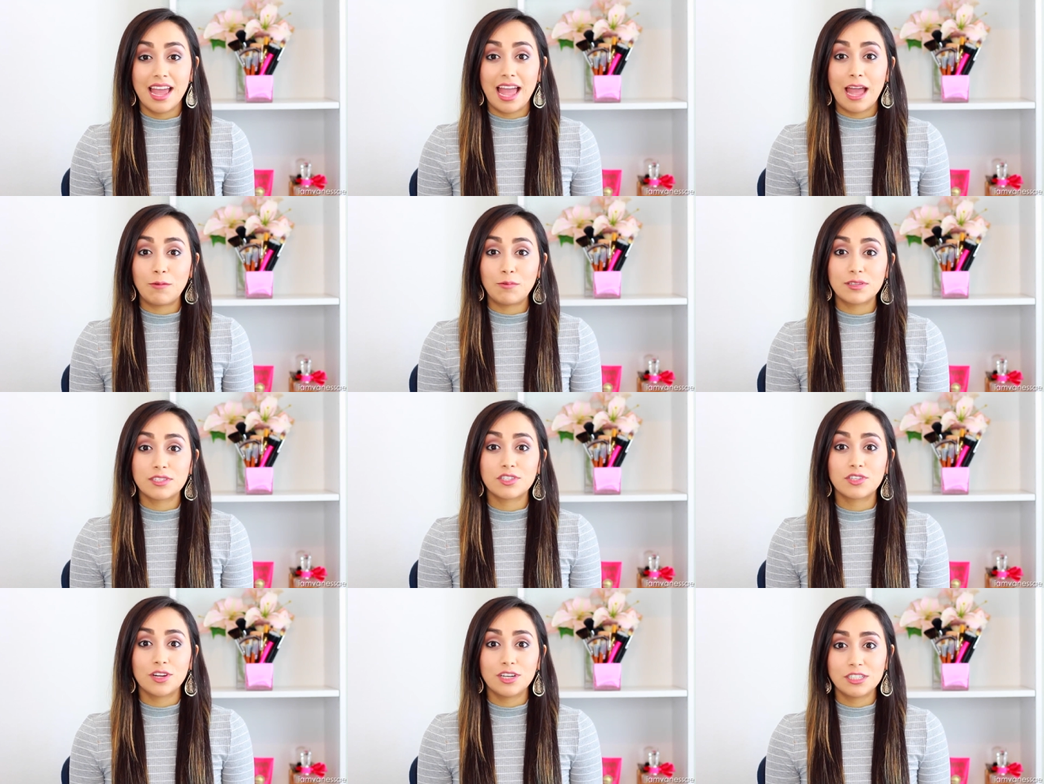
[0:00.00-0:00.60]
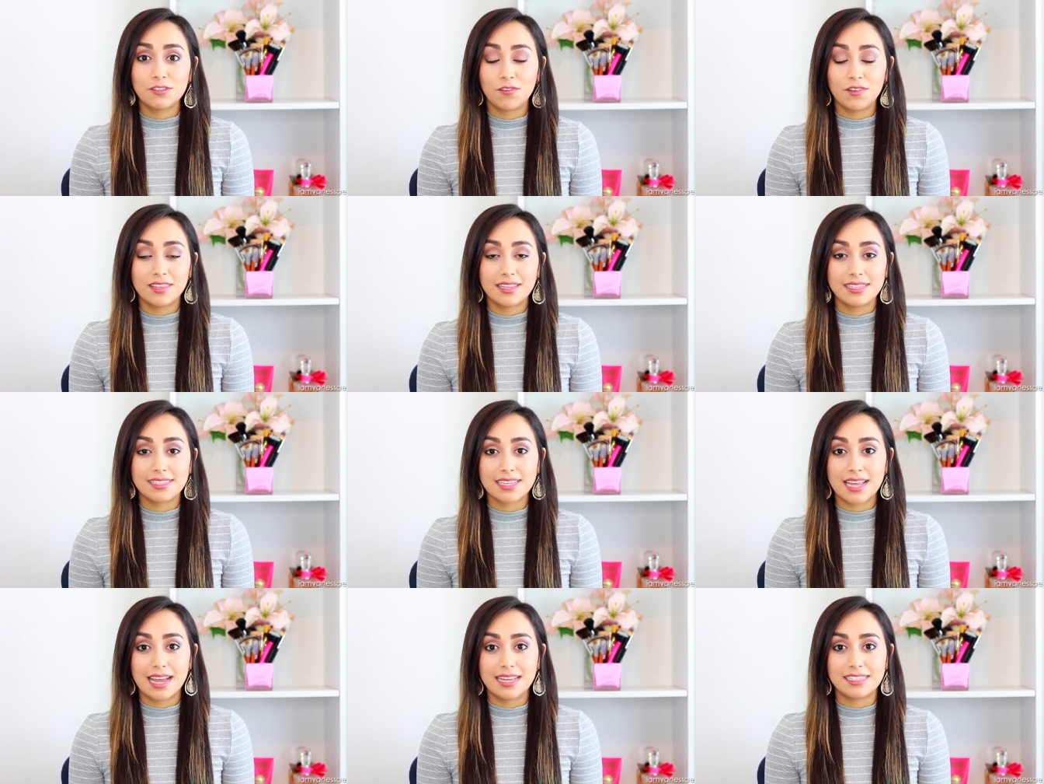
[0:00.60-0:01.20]
I would search for
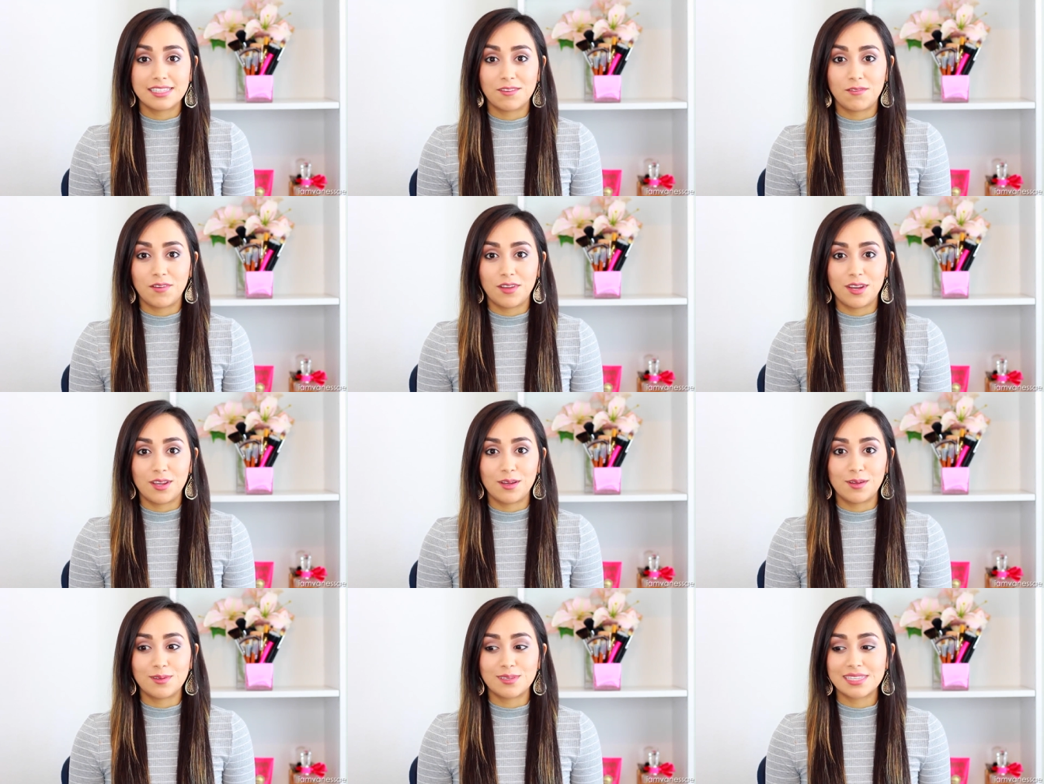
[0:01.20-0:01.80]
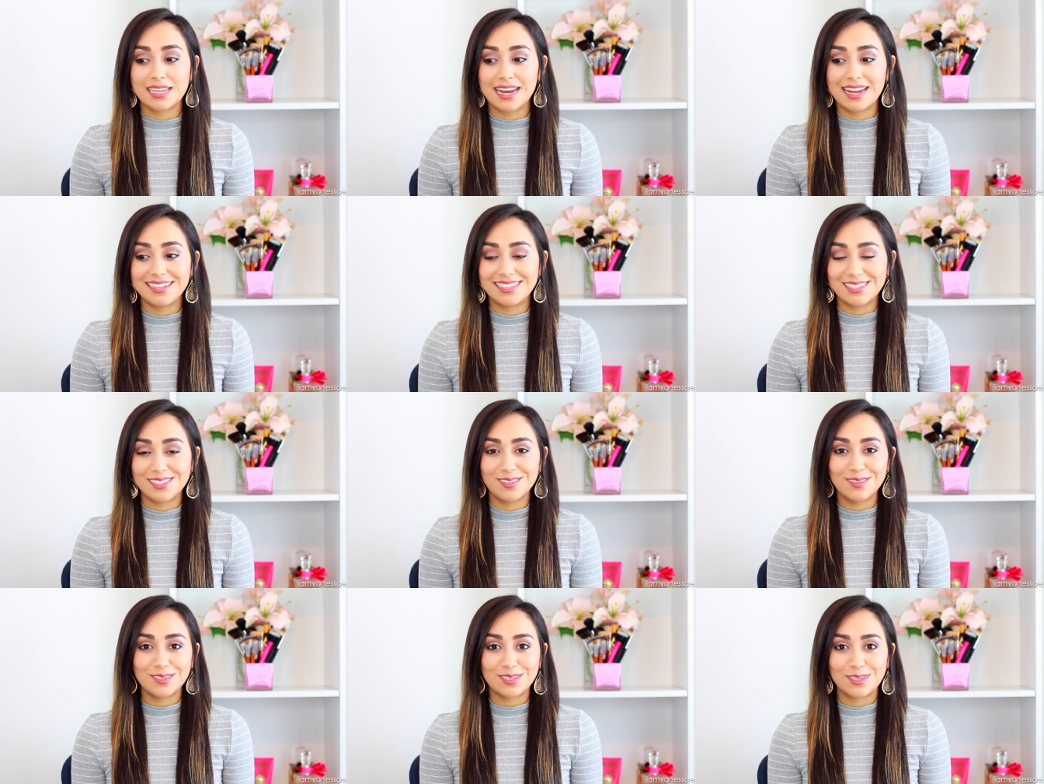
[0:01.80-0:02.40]
these kinds of videos, and I
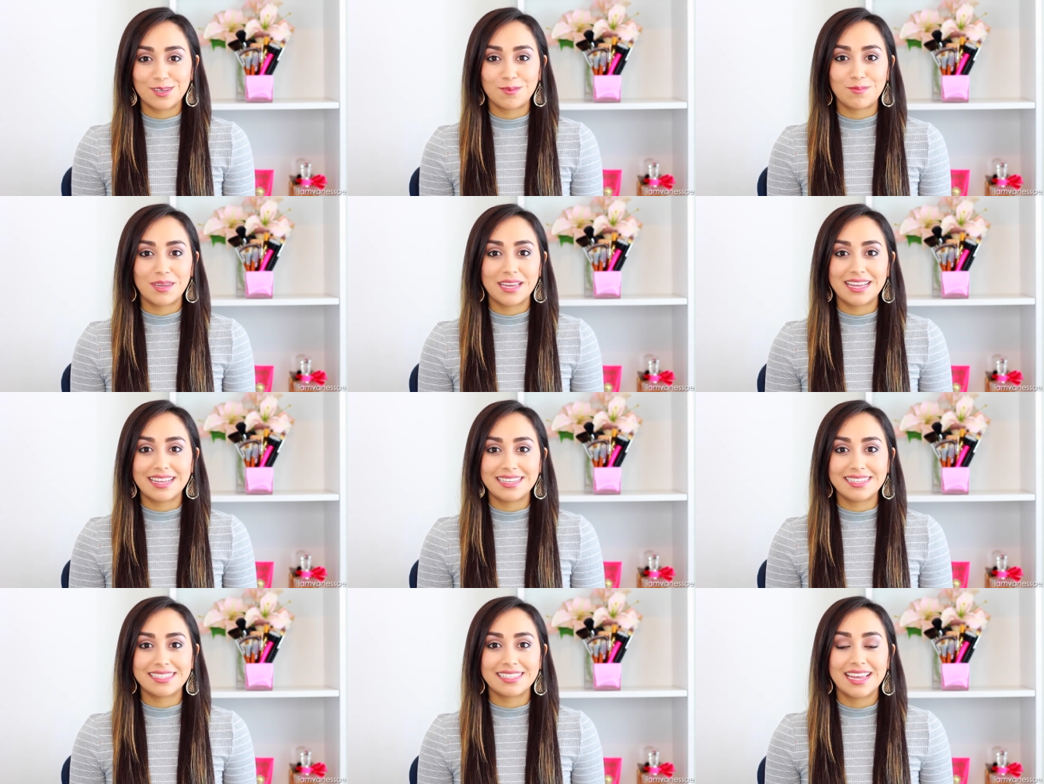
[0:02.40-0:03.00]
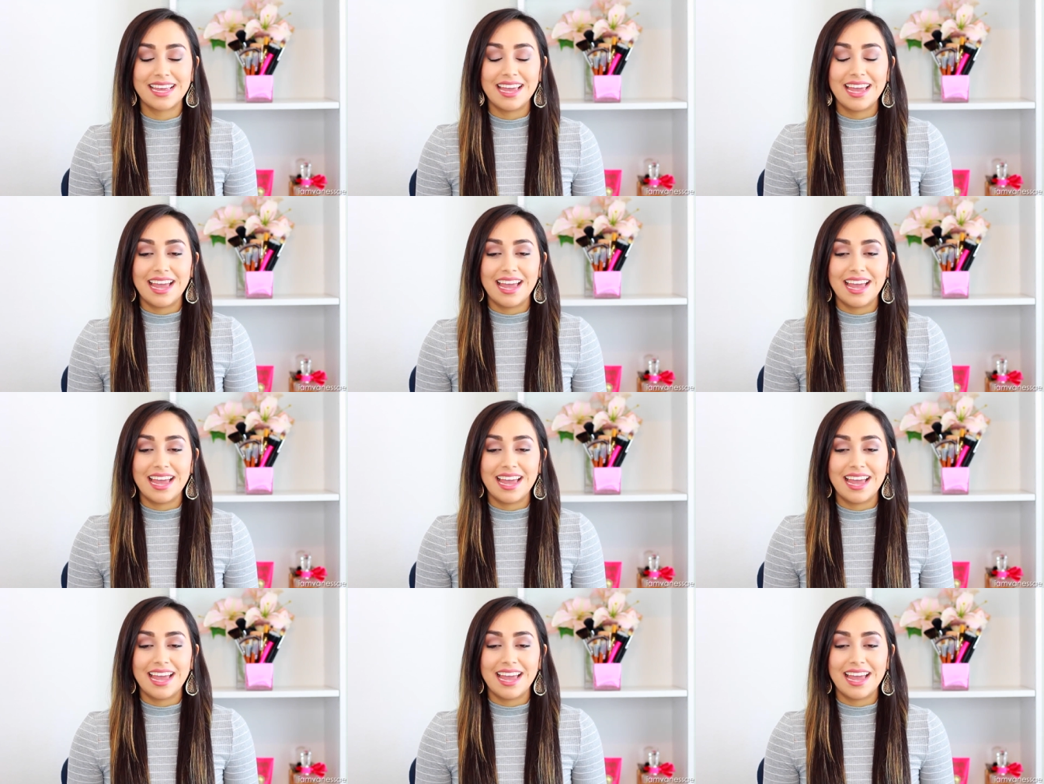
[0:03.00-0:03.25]
still do because